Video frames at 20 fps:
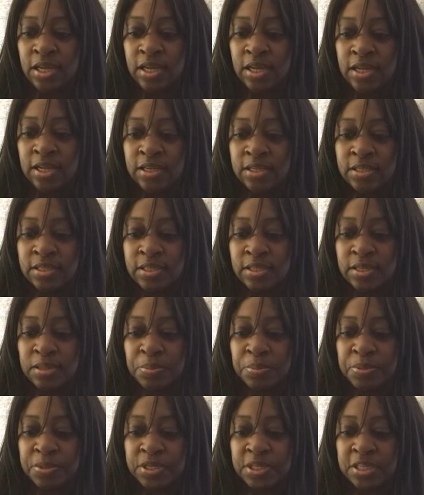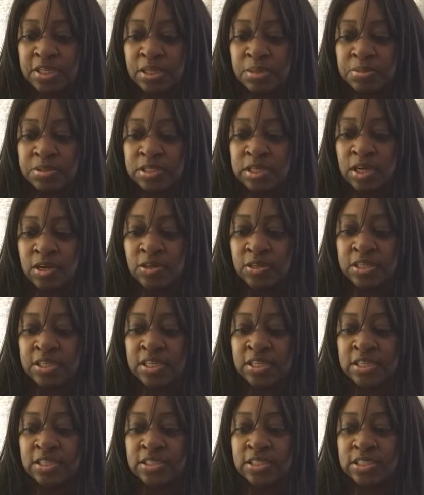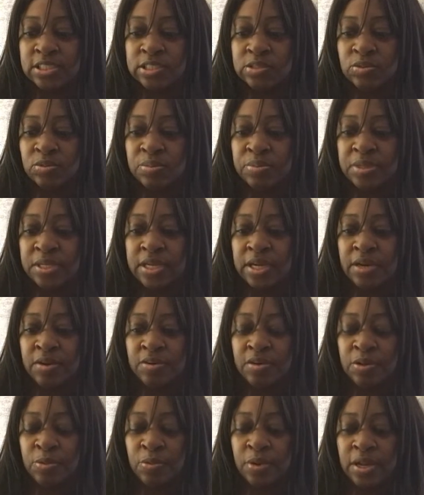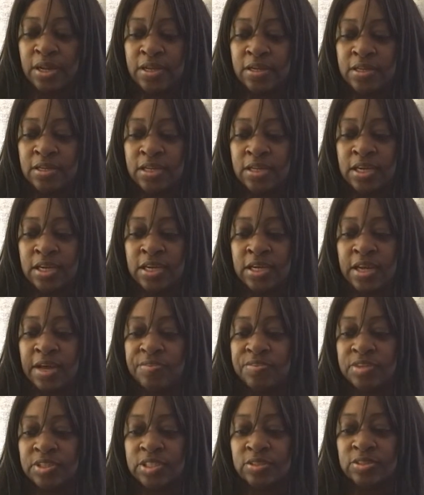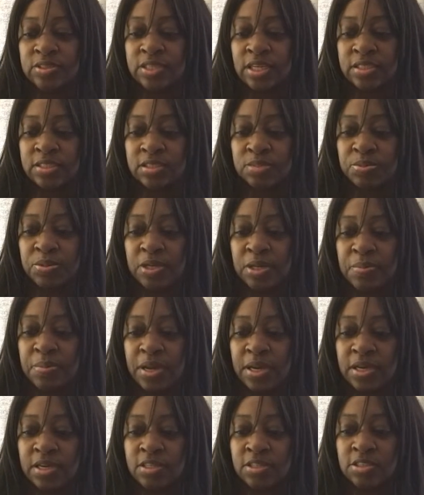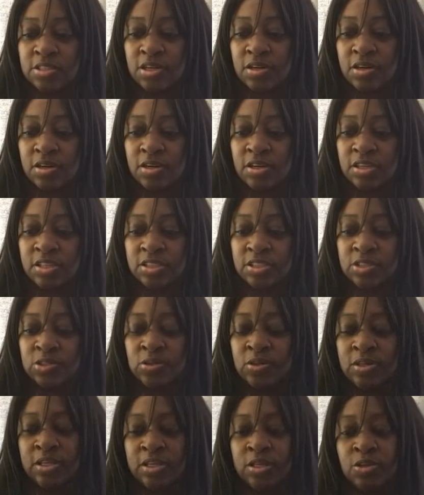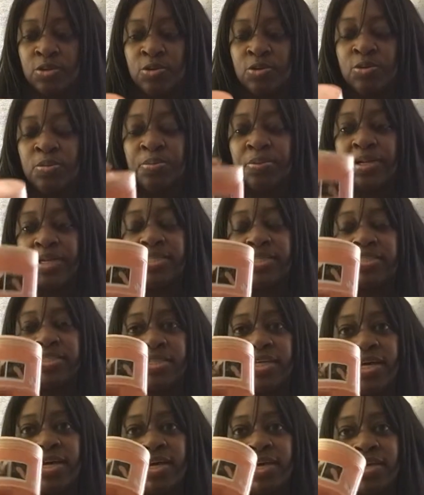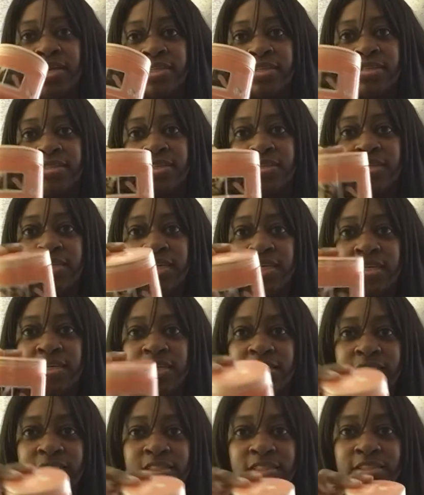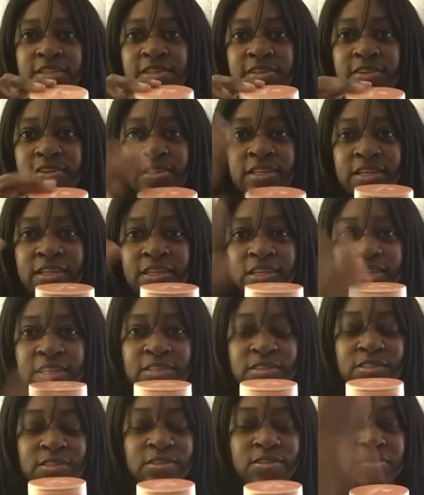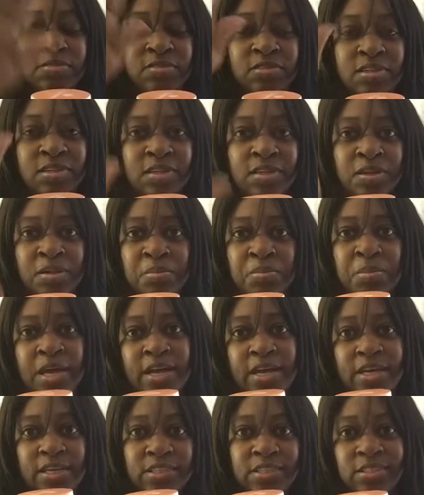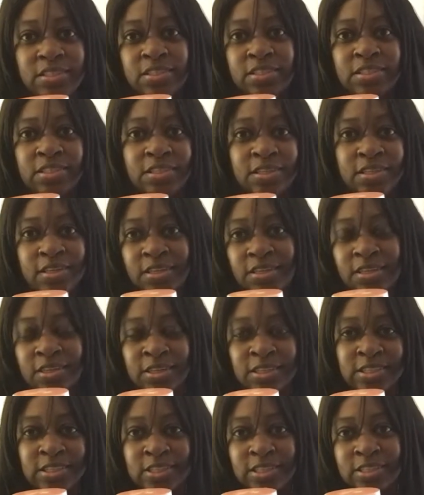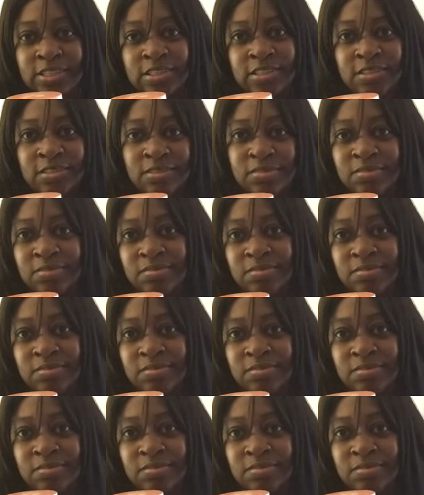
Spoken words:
and then pull it up slowly and the dust will be carried away. And after use, I just put it back in a jar and store in a cool place. So yeah, this is a little thing that you mash onto the